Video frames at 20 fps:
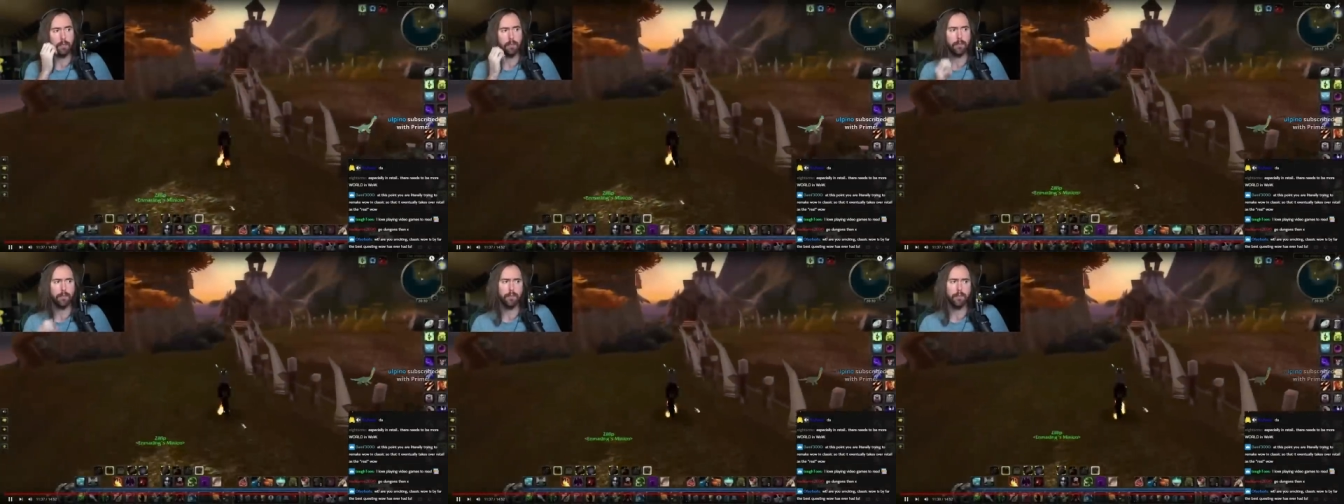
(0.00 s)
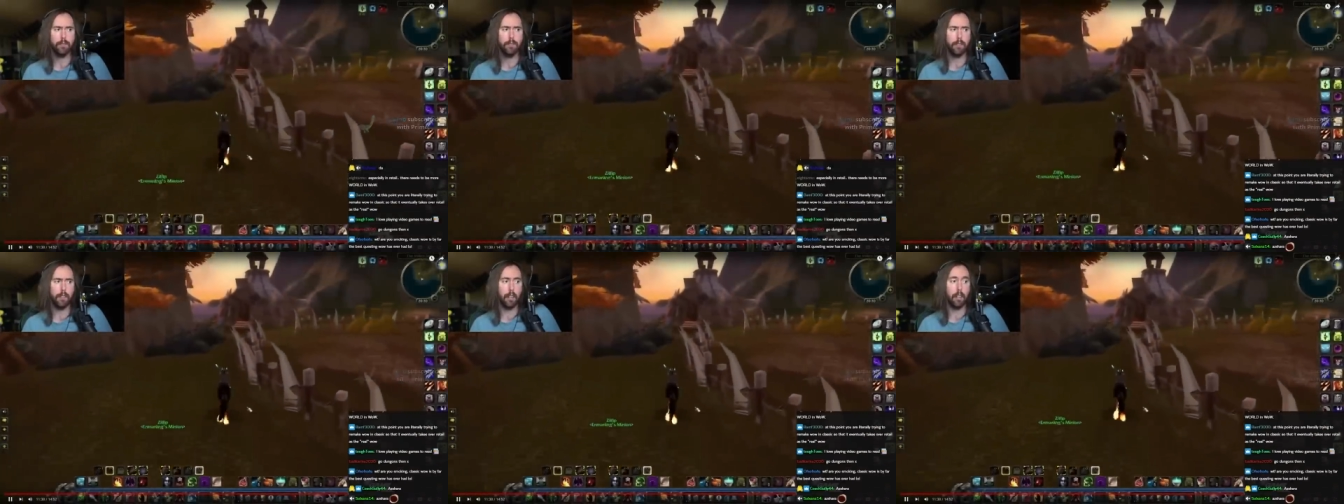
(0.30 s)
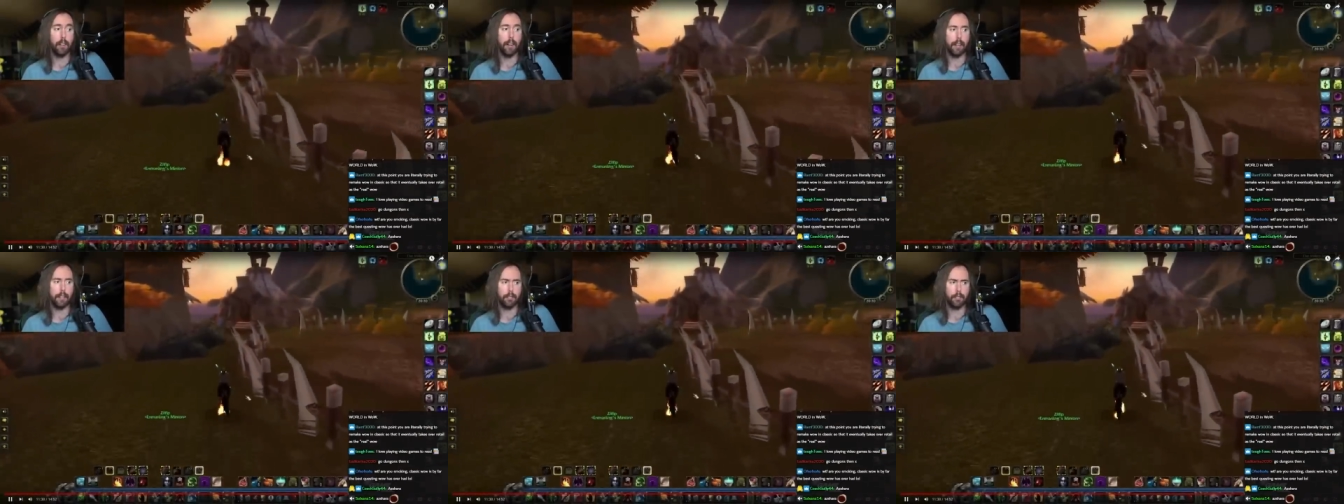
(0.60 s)
love to see
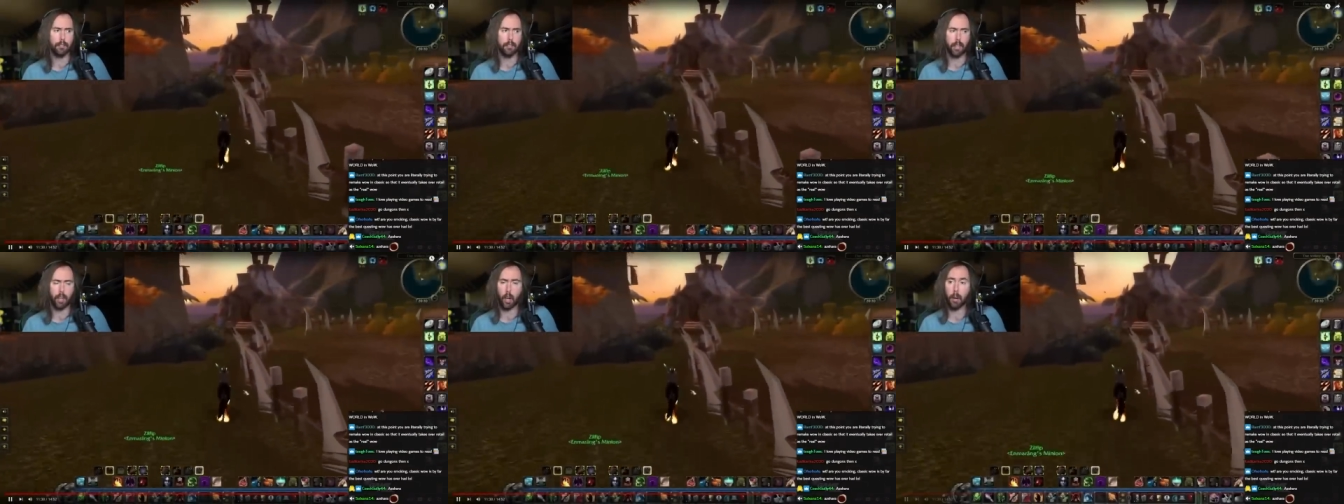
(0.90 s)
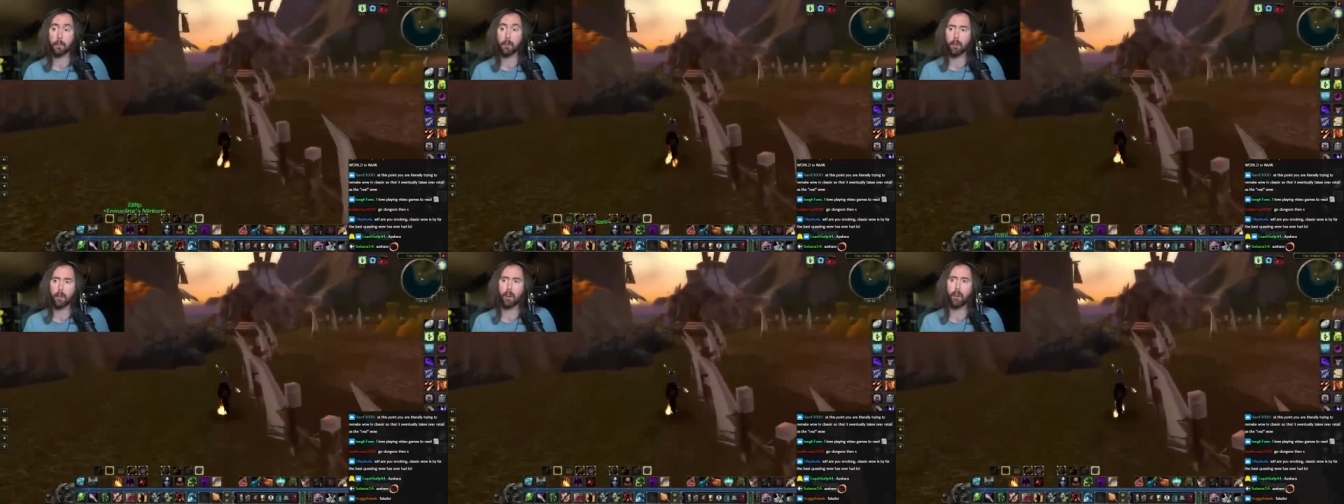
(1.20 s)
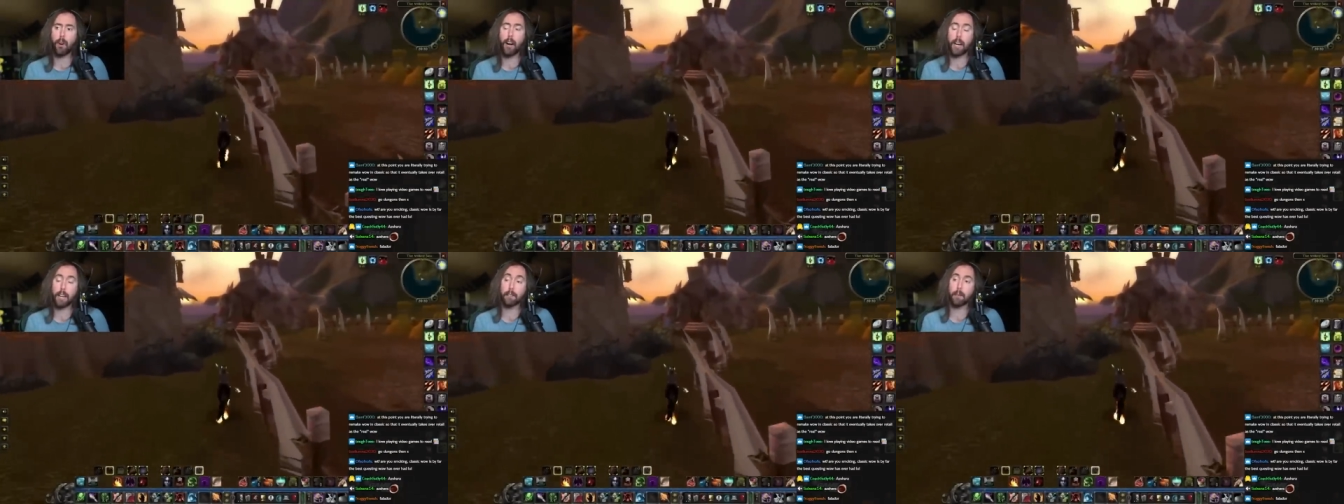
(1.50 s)
empty
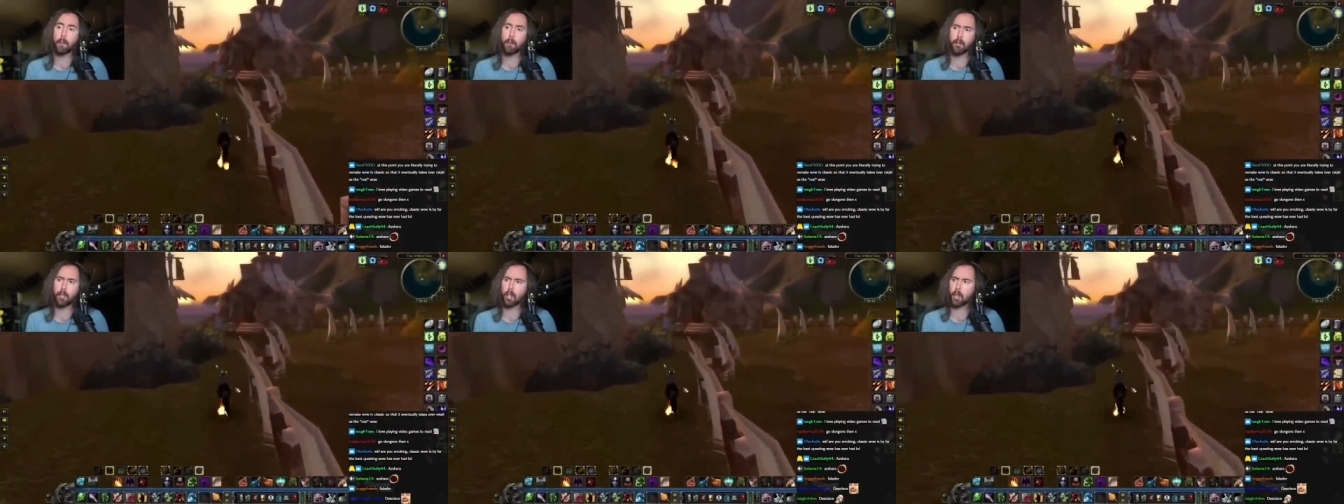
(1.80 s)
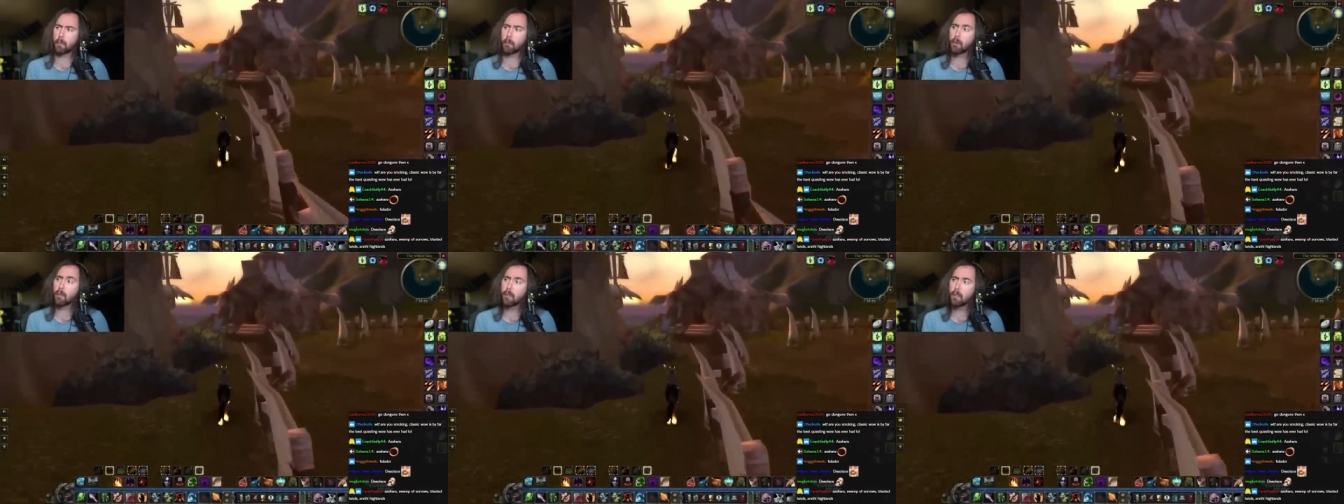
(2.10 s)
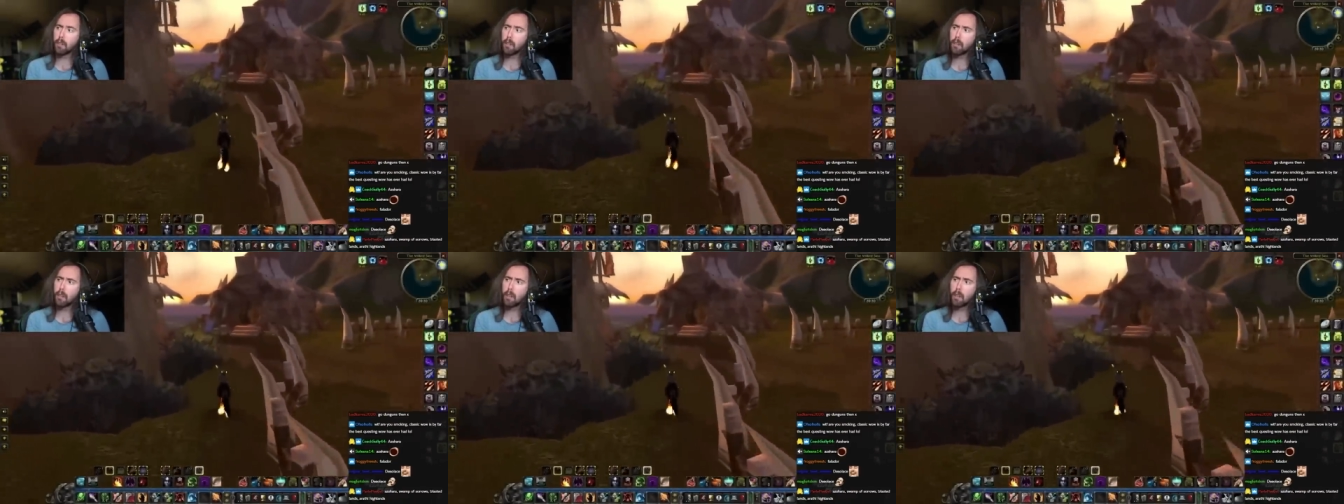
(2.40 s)
buildings in Classic
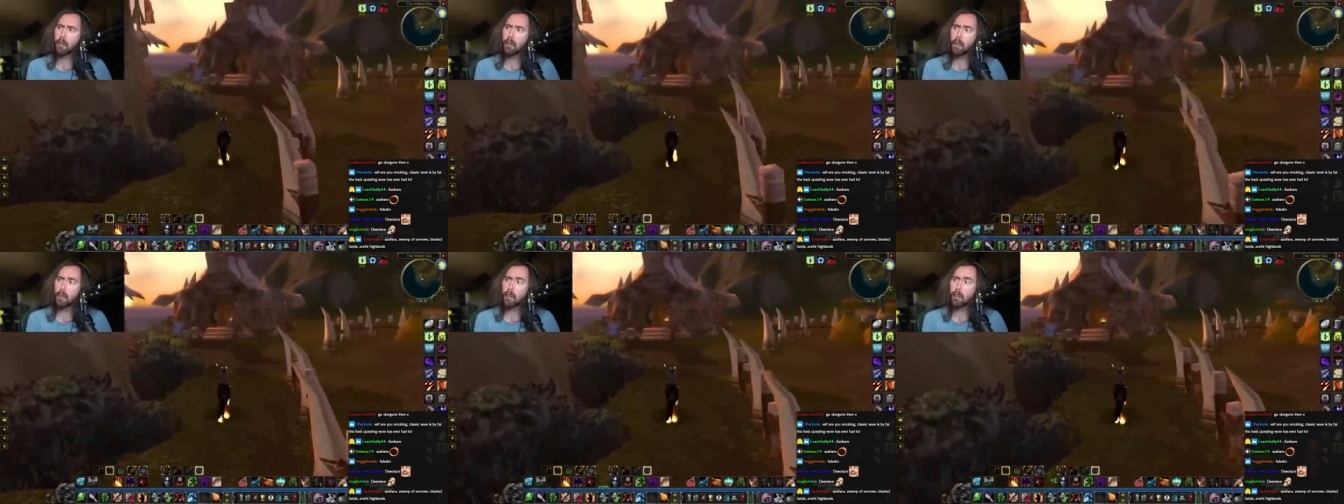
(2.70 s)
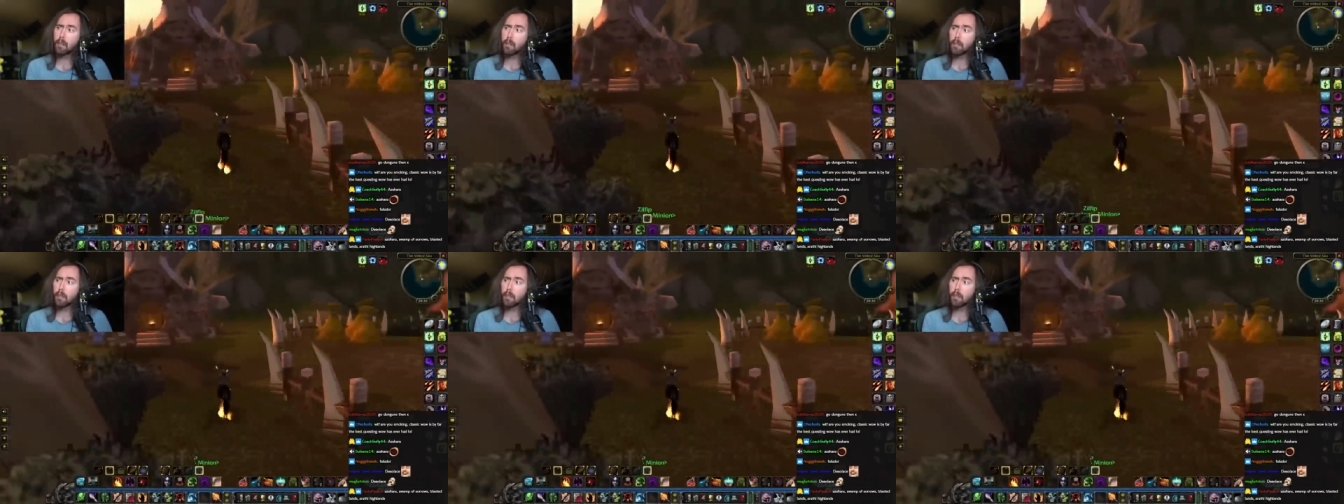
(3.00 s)
WoW filled with